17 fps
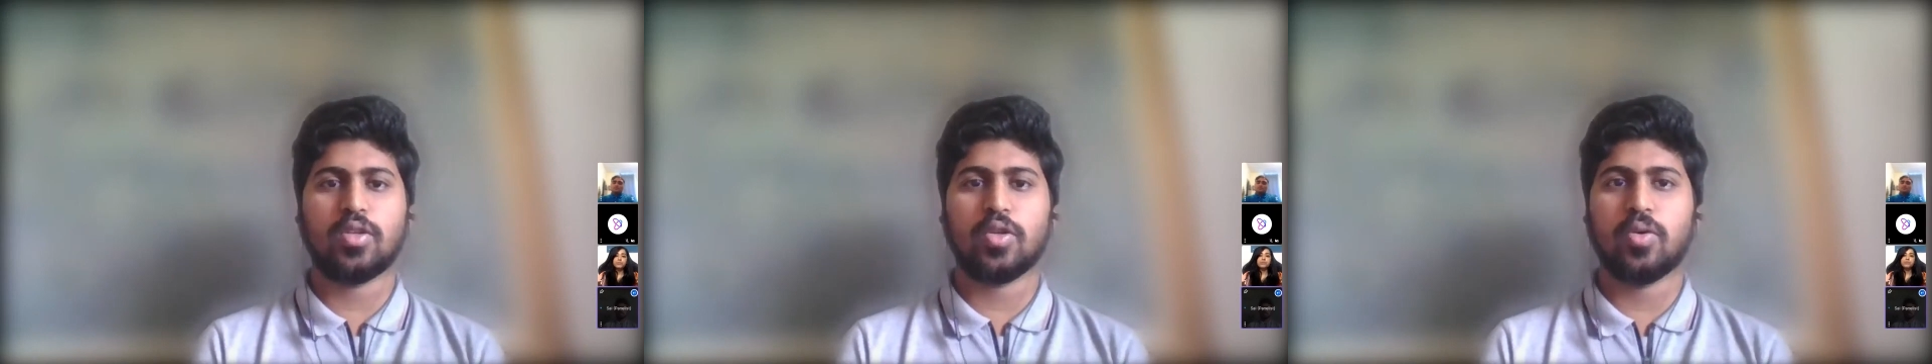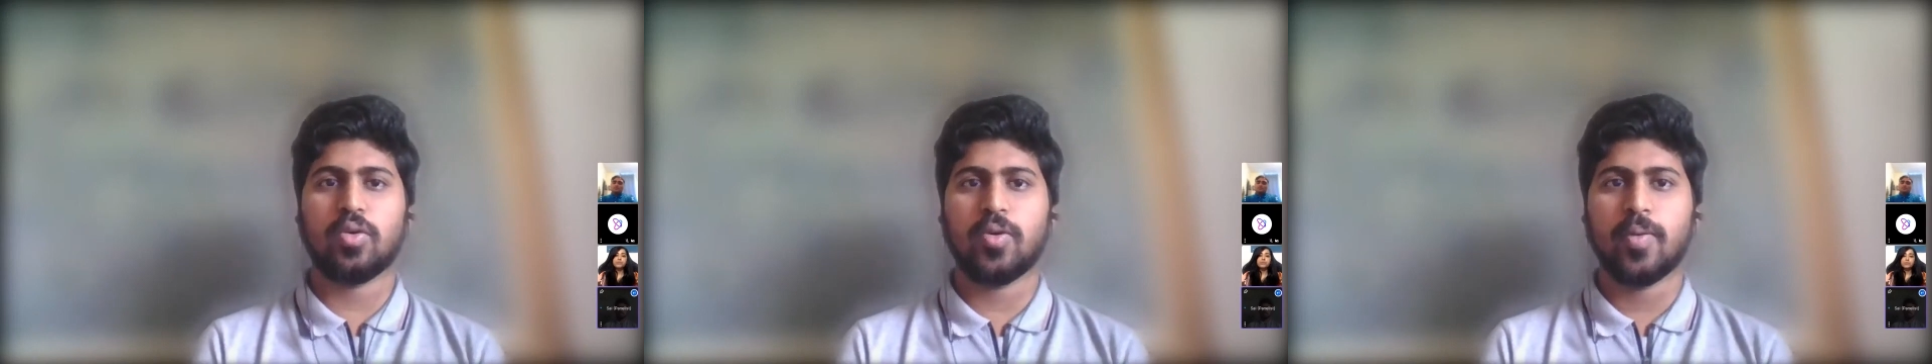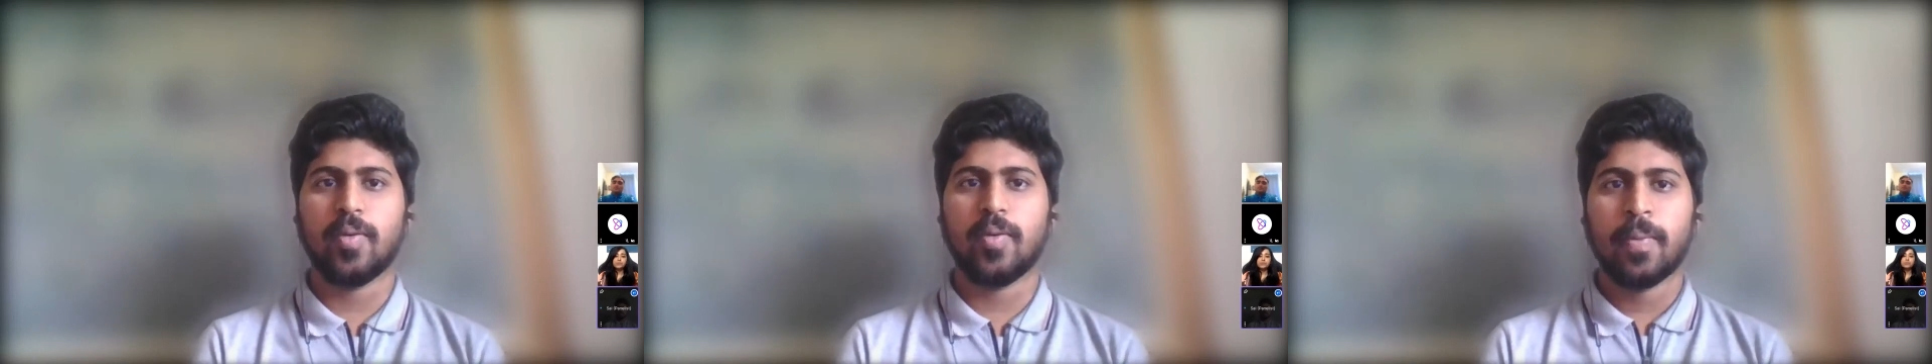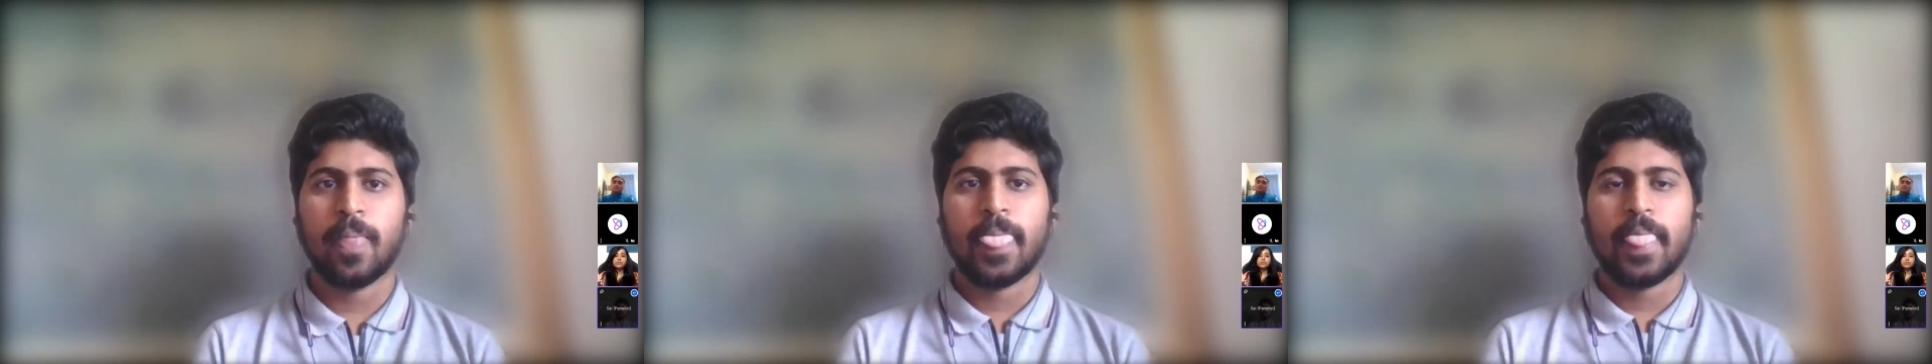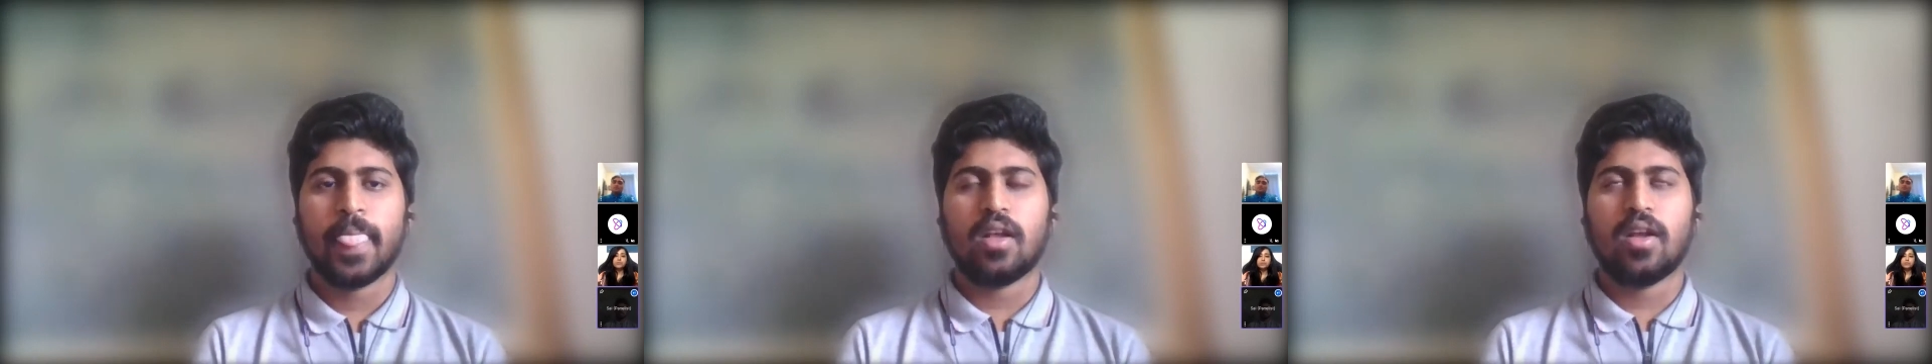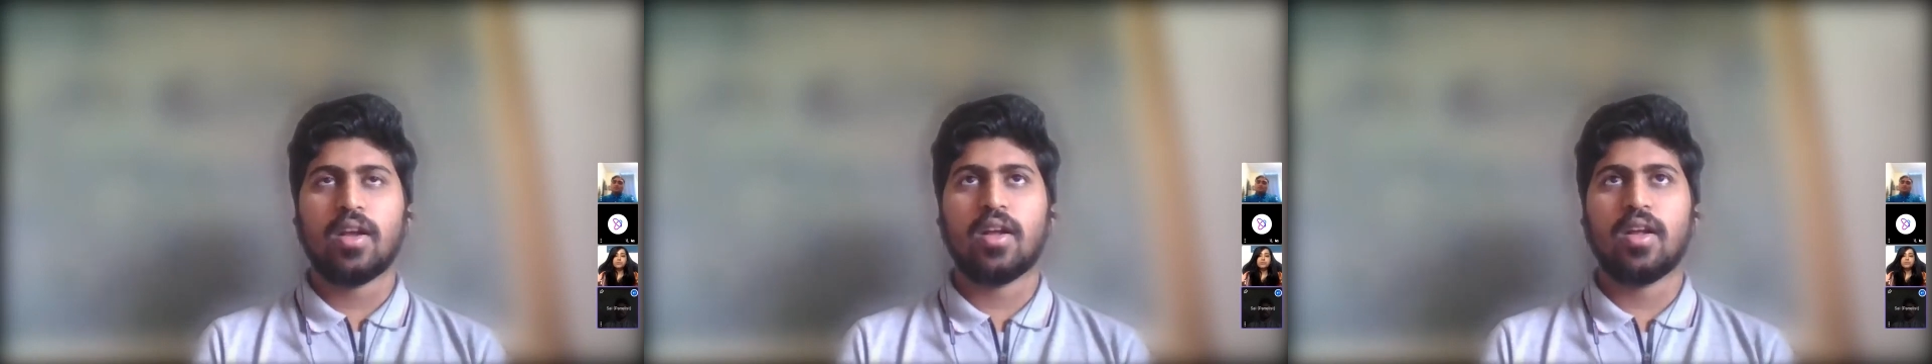So
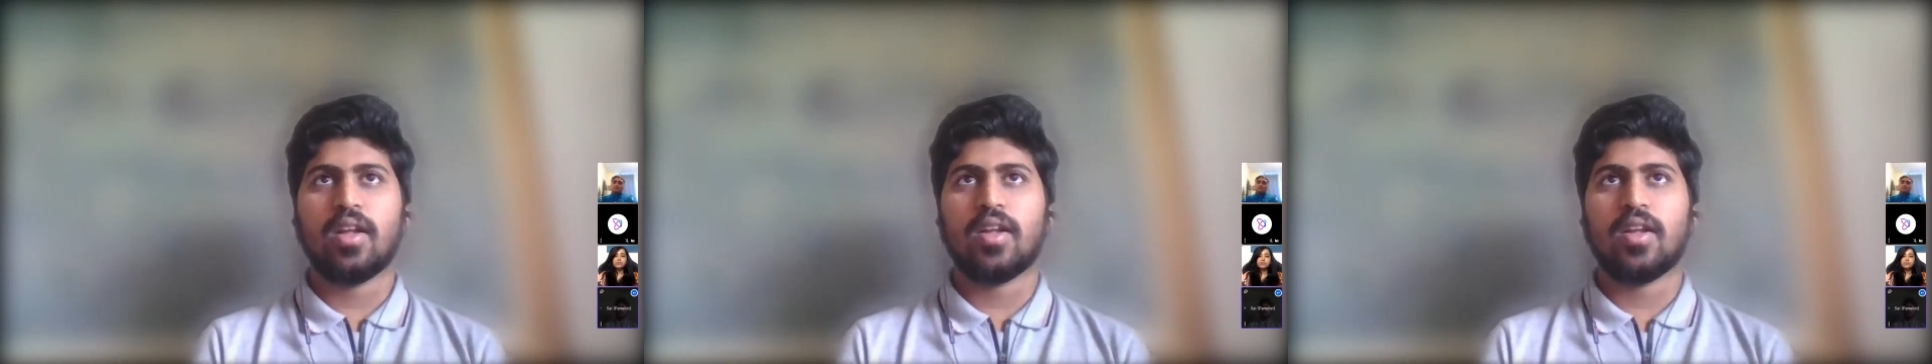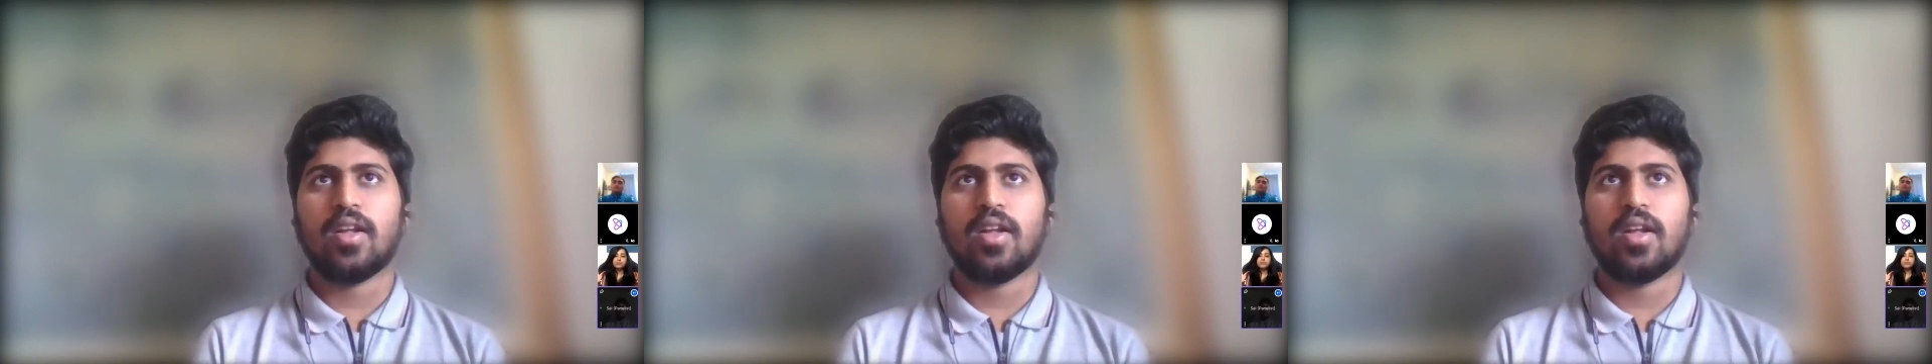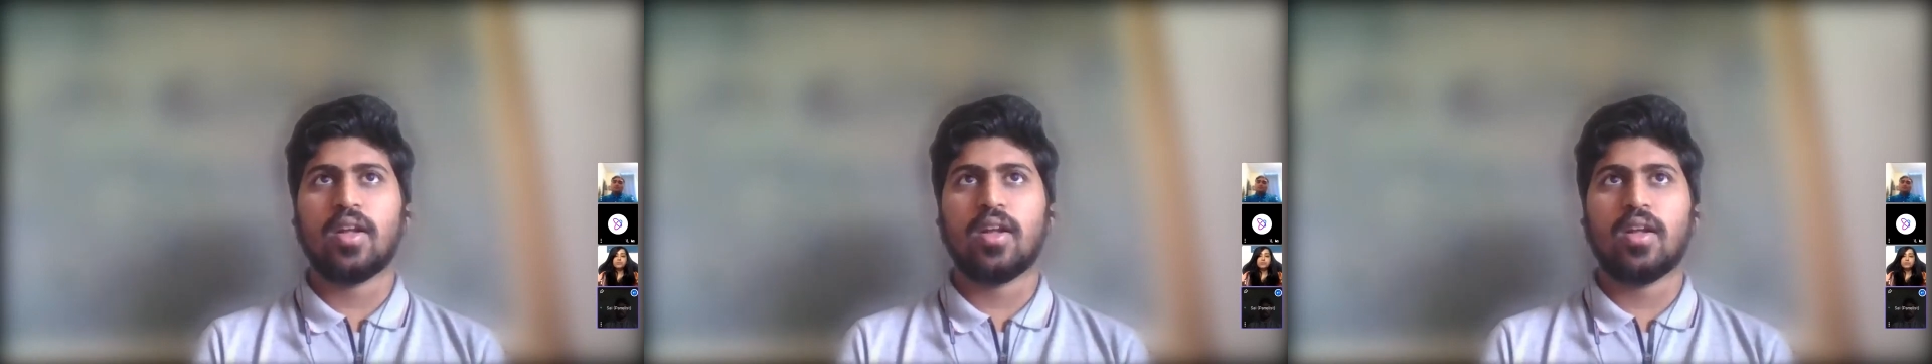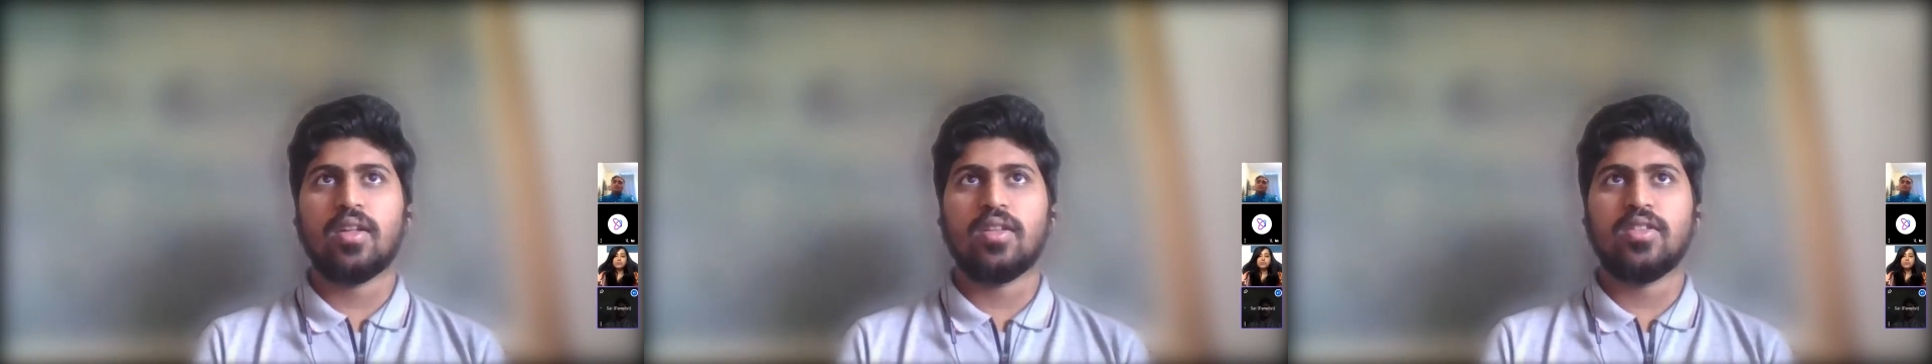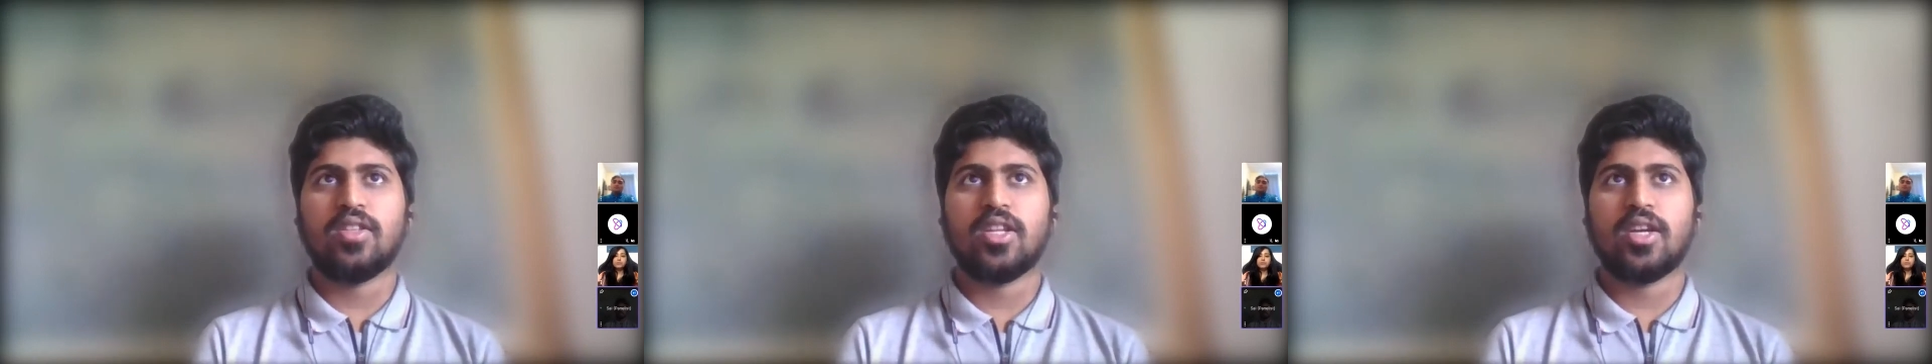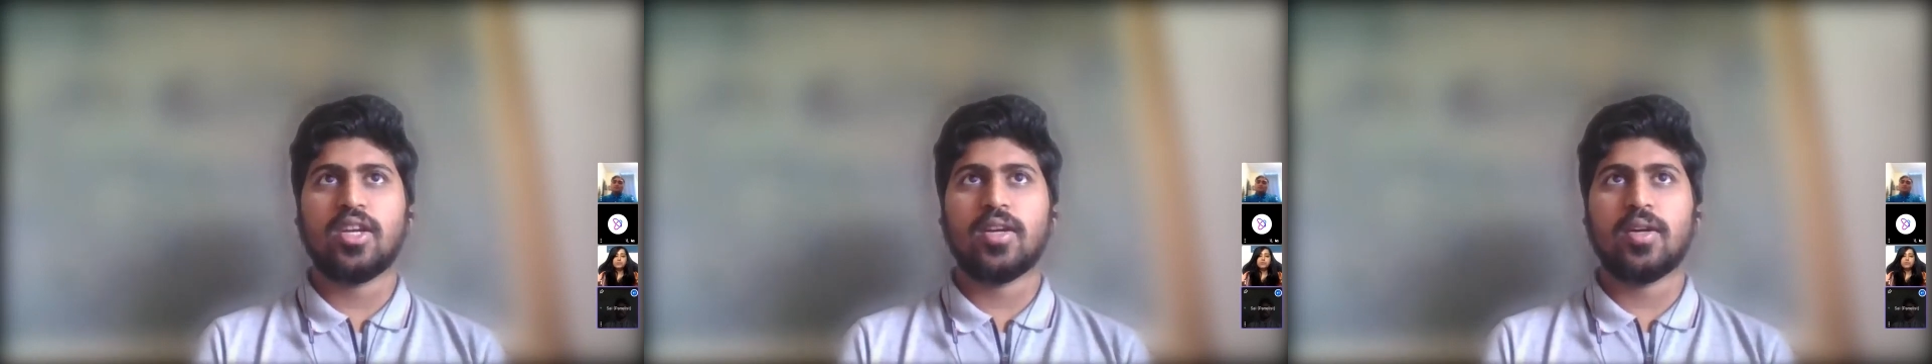
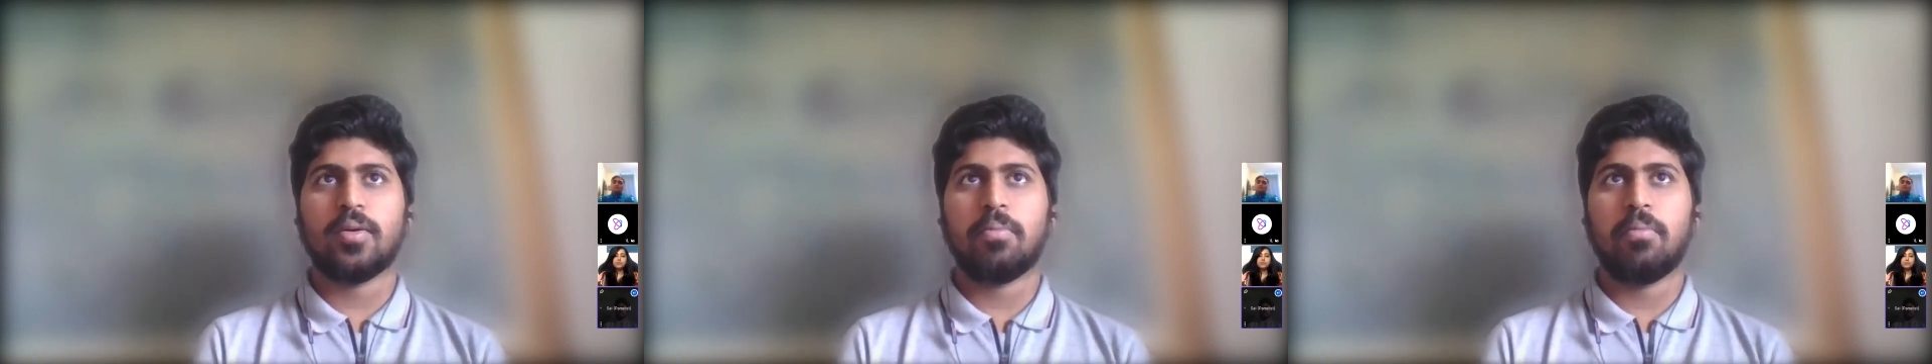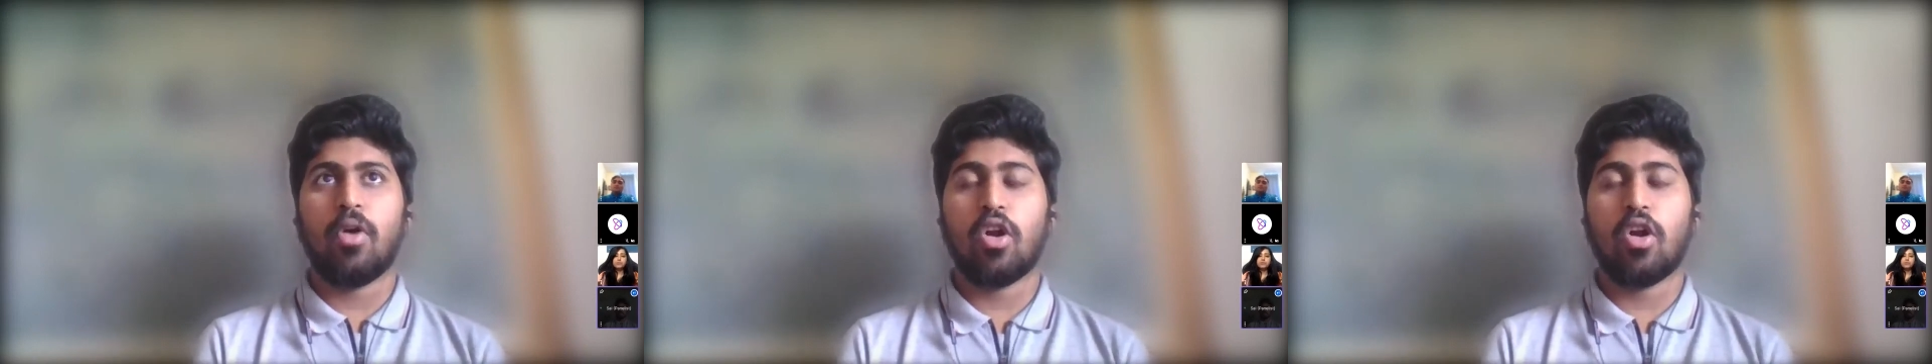the